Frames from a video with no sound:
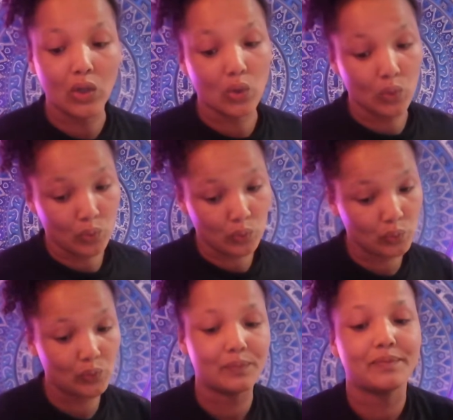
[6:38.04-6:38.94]
Oh,
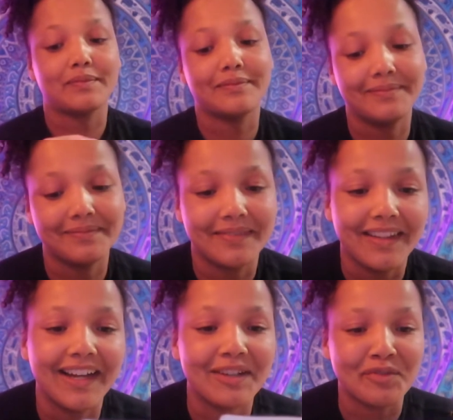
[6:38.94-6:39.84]

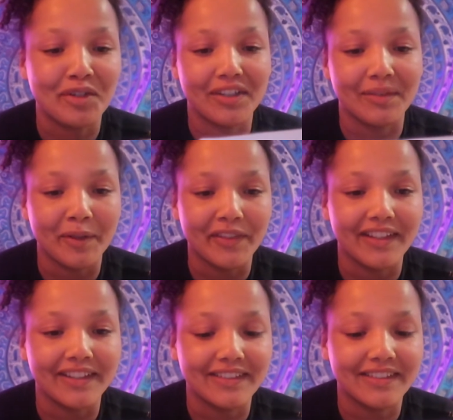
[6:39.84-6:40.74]
I forgot about
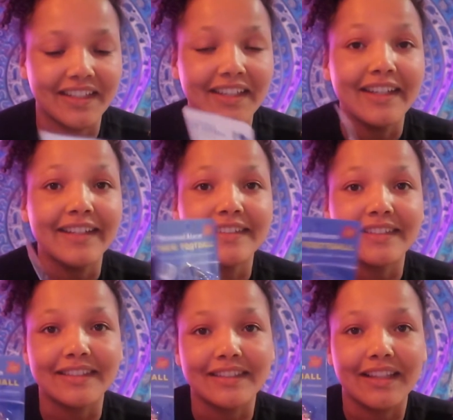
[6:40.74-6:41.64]
this.
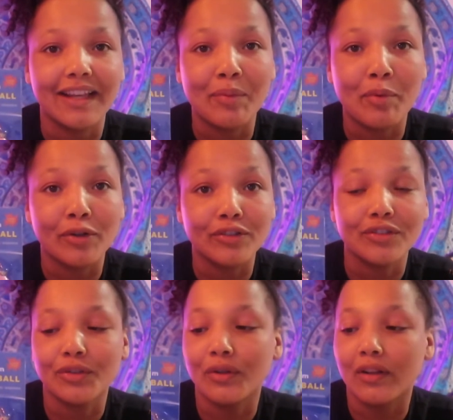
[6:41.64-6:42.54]
This is like a
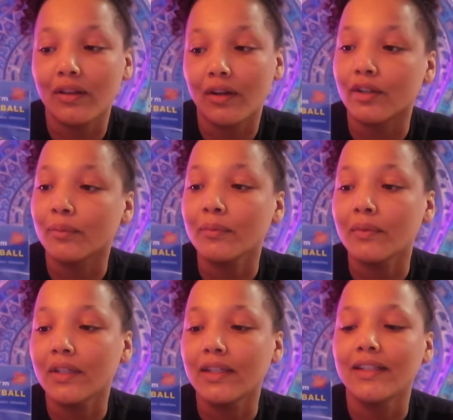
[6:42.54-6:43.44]
personal alarm,
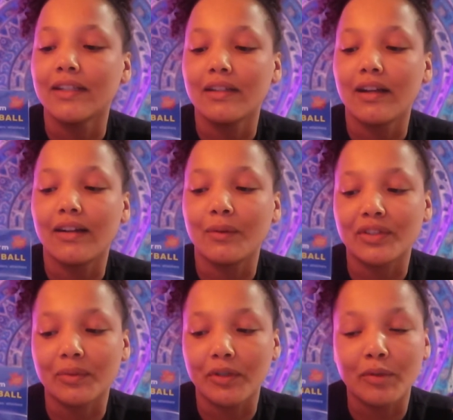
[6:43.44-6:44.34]

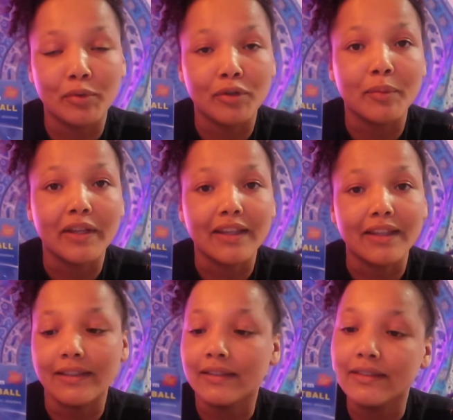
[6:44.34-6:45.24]
which I'm gonna put on my
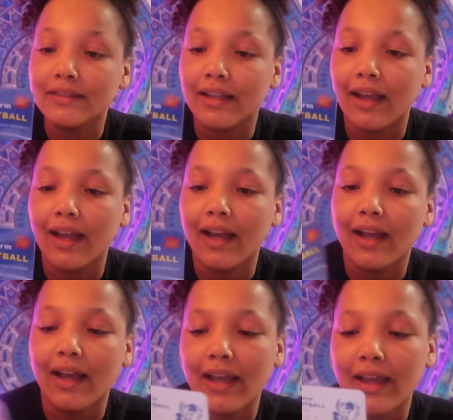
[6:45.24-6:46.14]
keys.
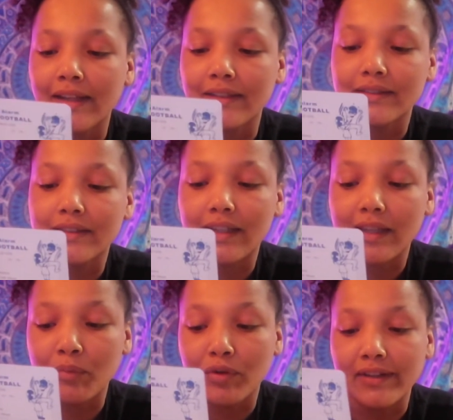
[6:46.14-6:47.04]
And I
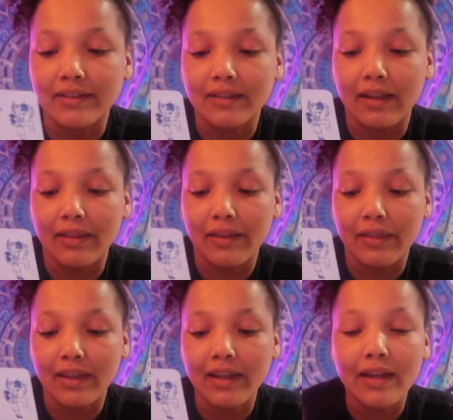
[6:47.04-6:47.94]
can press the
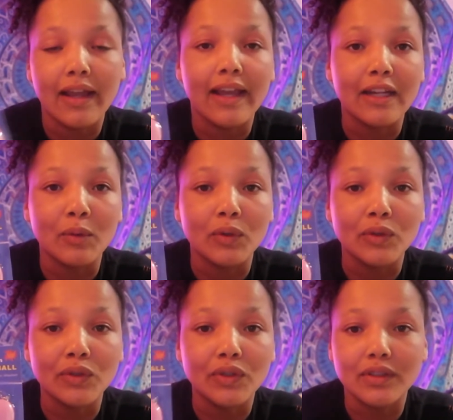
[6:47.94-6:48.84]
thing and it
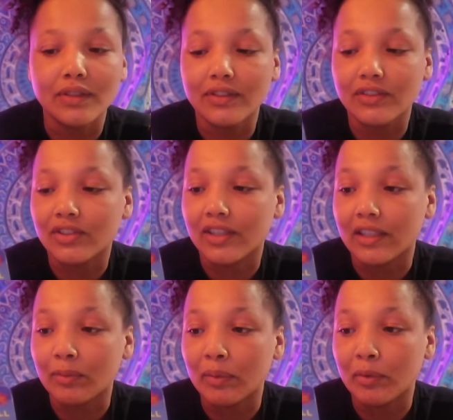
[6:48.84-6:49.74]
will
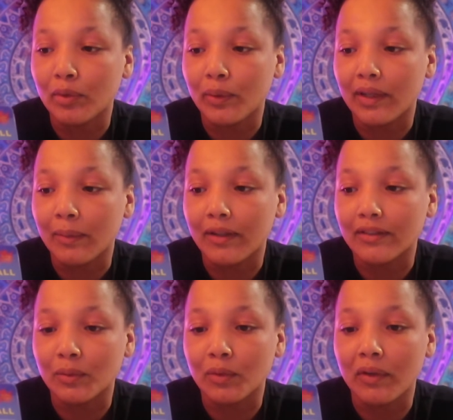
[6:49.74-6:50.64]
scare people away because
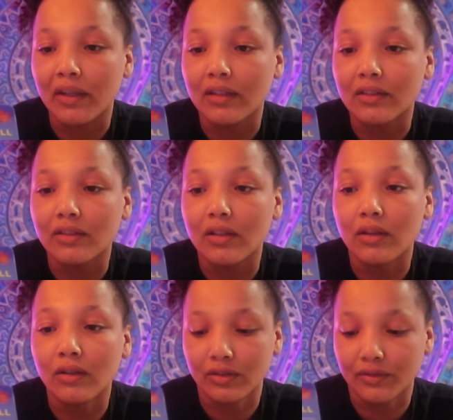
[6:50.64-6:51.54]
it will make
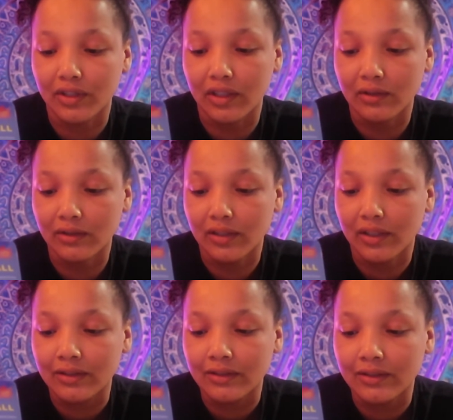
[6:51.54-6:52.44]
loads of sound.
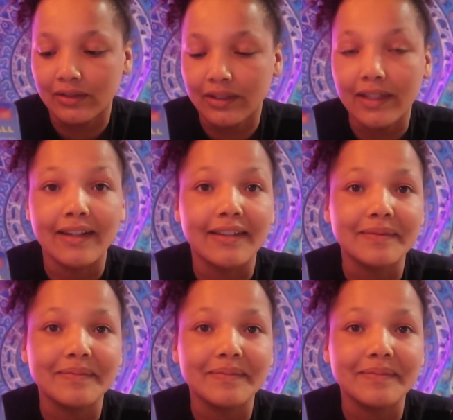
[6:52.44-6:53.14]
So yeah,